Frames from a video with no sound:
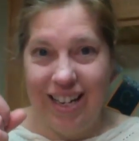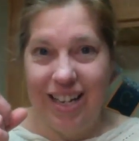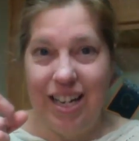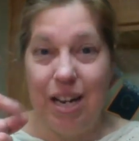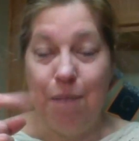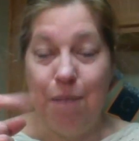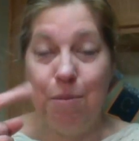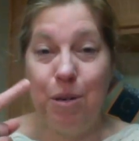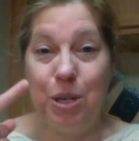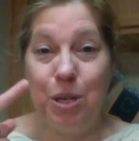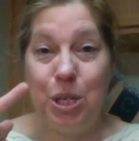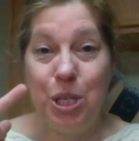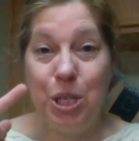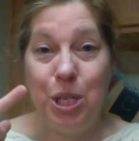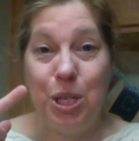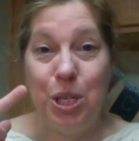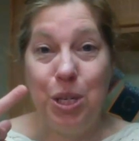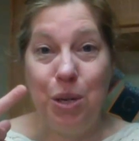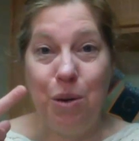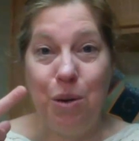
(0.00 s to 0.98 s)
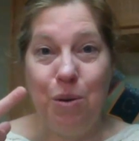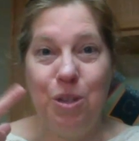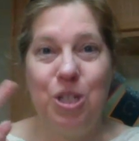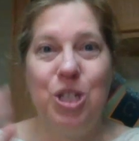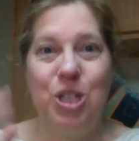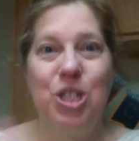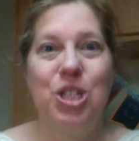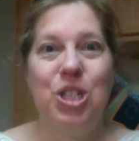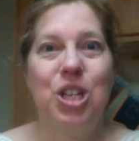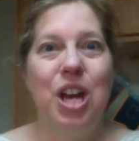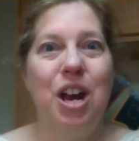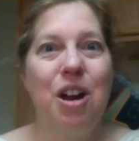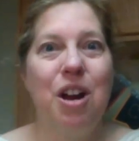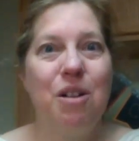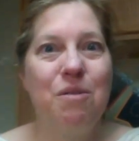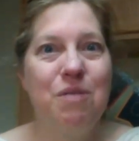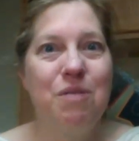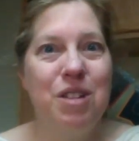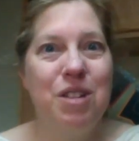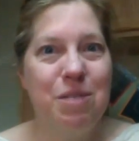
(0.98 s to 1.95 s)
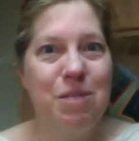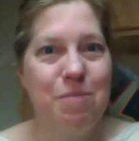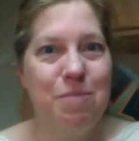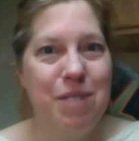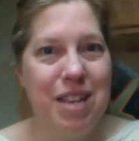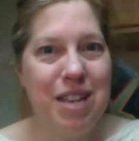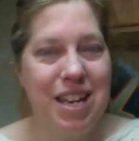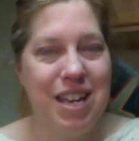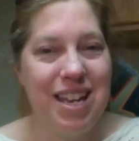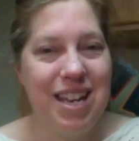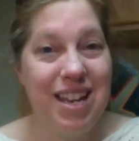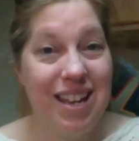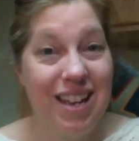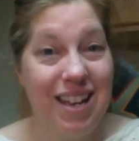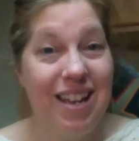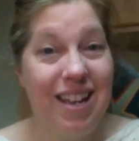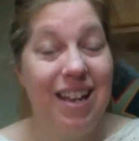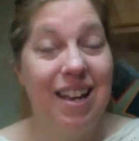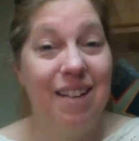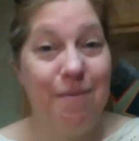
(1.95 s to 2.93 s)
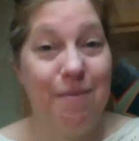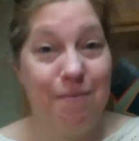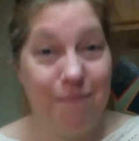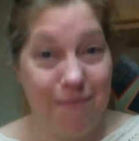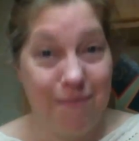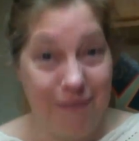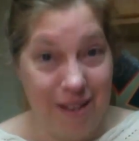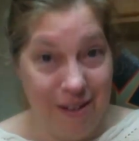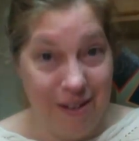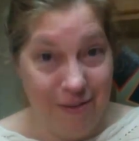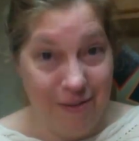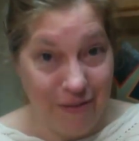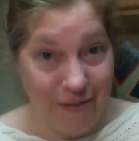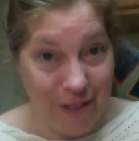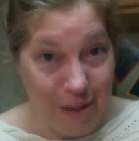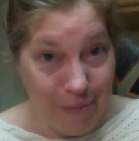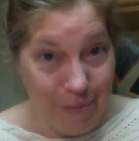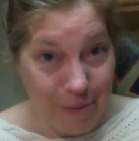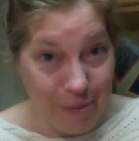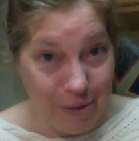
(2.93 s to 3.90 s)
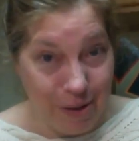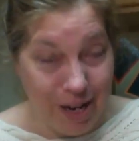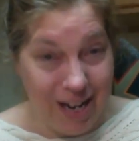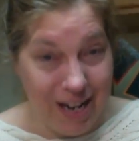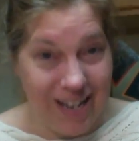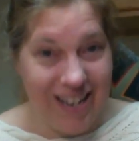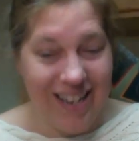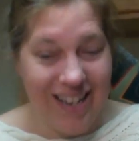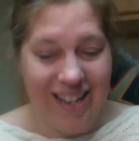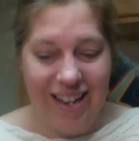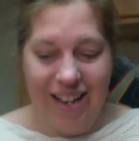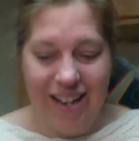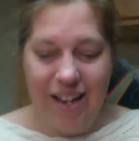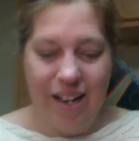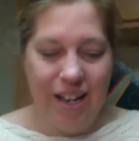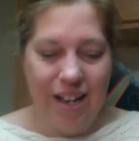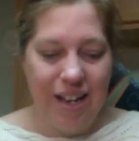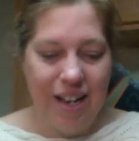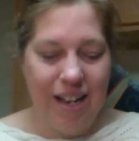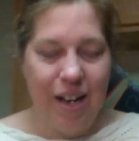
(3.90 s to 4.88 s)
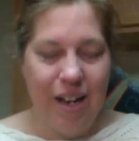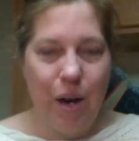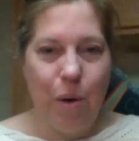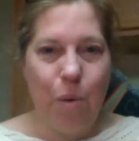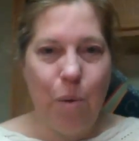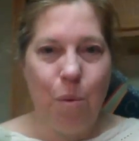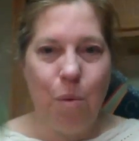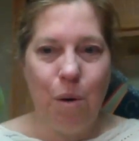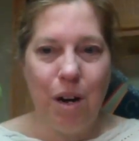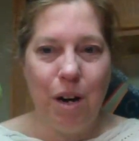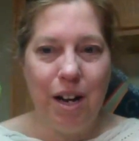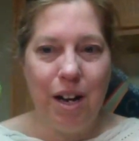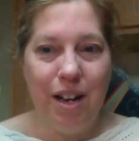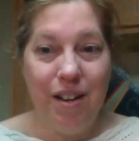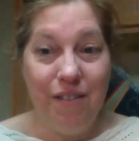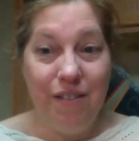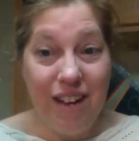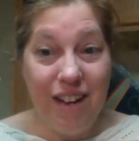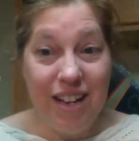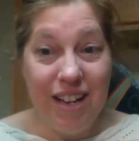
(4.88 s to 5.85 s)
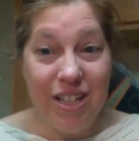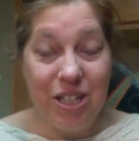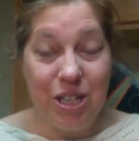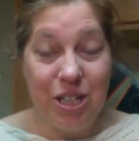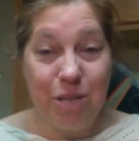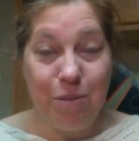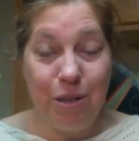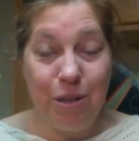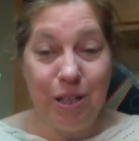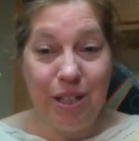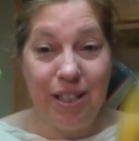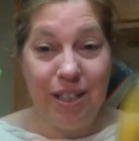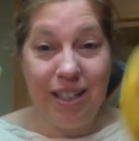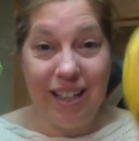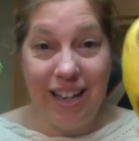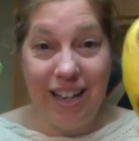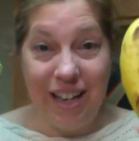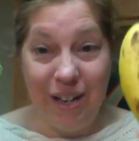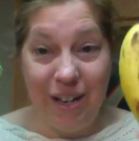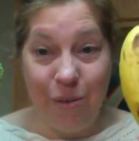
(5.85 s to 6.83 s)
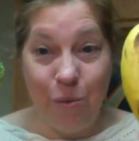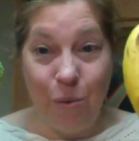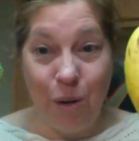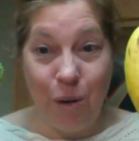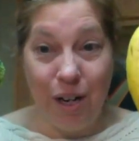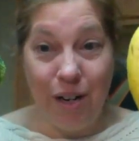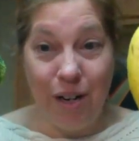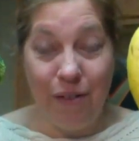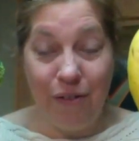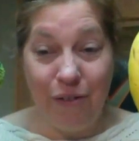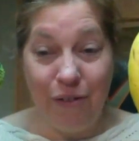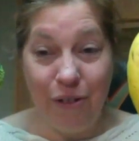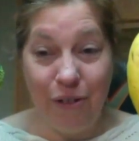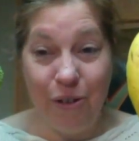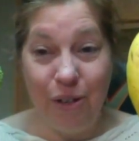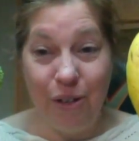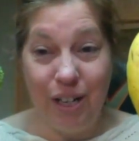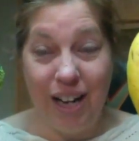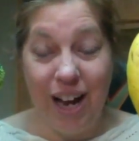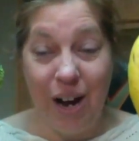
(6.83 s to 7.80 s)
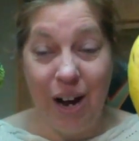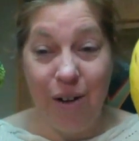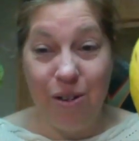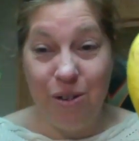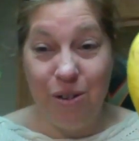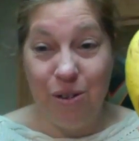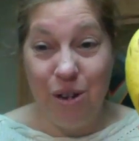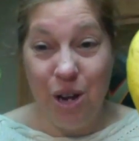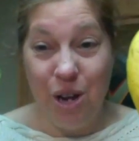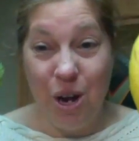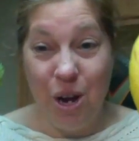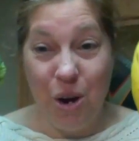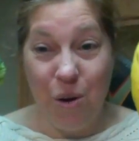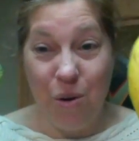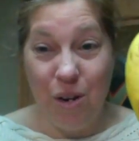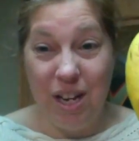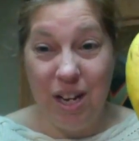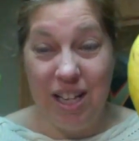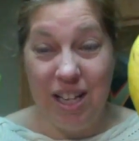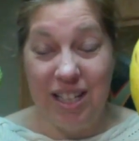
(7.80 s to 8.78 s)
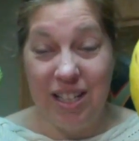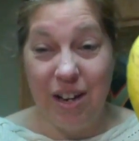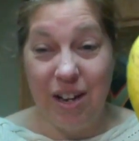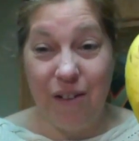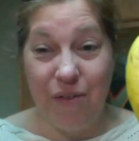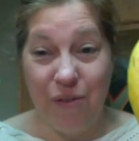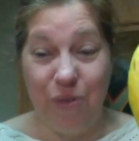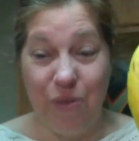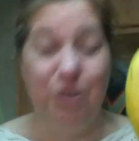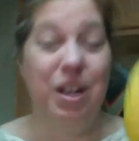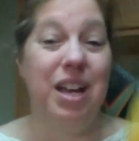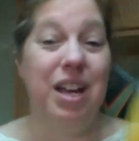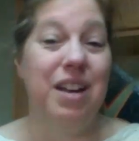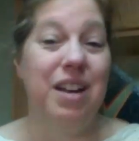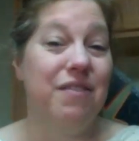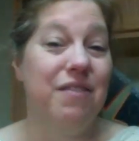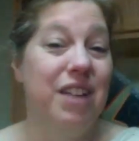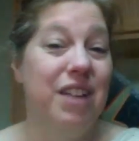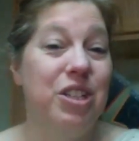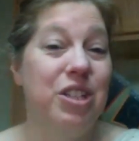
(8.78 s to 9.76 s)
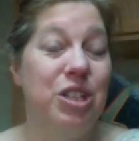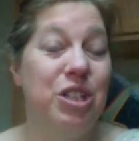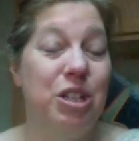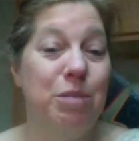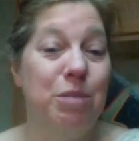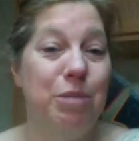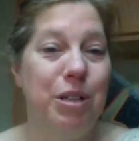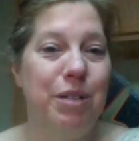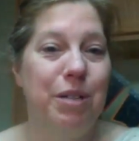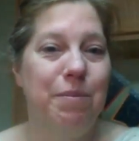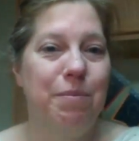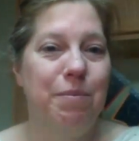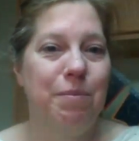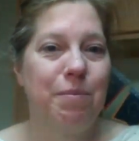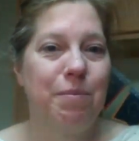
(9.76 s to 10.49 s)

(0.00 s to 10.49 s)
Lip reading: Number two, share with me in Flipgrid one vegetable and one fruit and how you know it's a fruit and a vegetable.